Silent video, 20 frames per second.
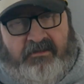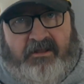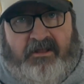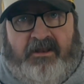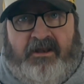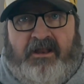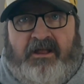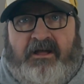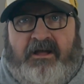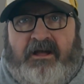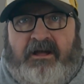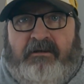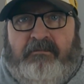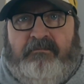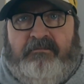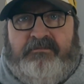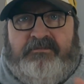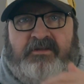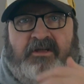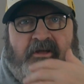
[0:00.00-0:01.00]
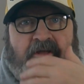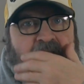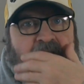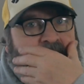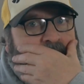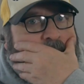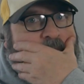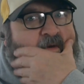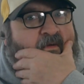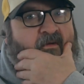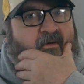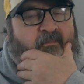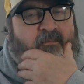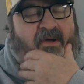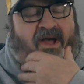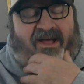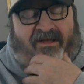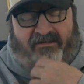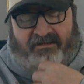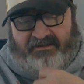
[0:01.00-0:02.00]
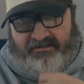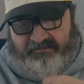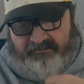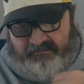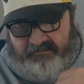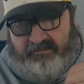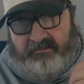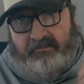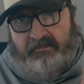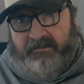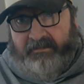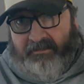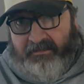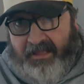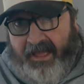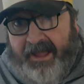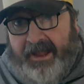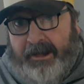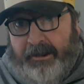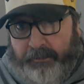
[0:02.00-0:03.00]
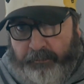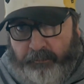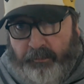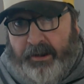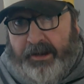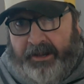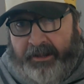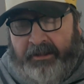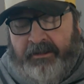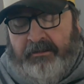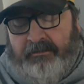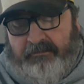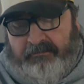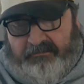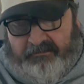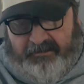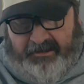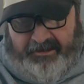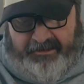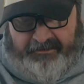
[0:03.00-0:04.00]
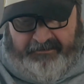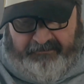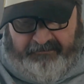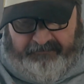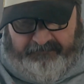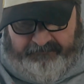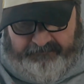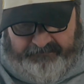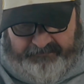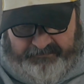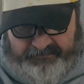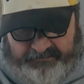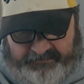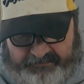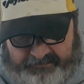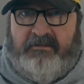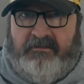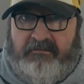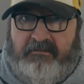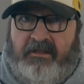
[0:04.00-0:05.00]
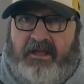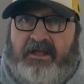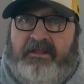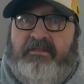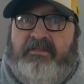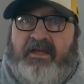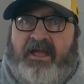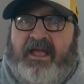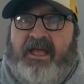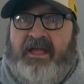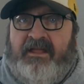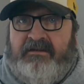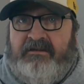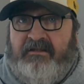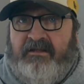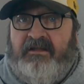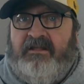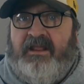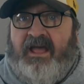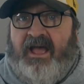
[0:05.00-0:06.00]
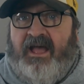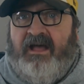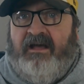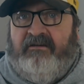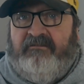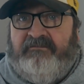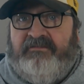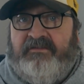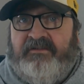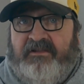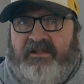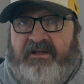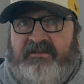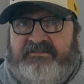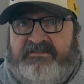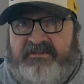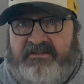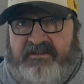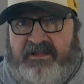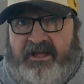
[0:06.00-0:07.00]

And I will tell you more about layering later. And they did have less